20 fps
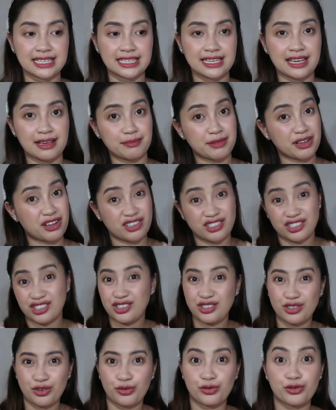Yan, because,
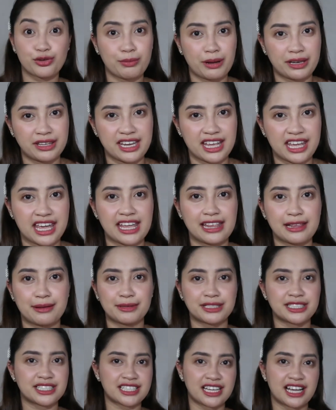you know, Urban Decay
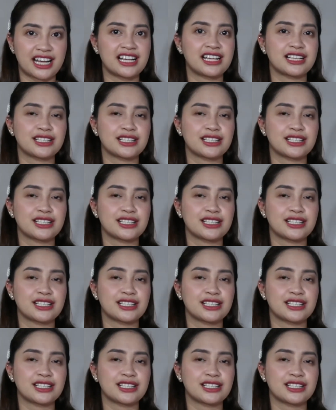naman siya.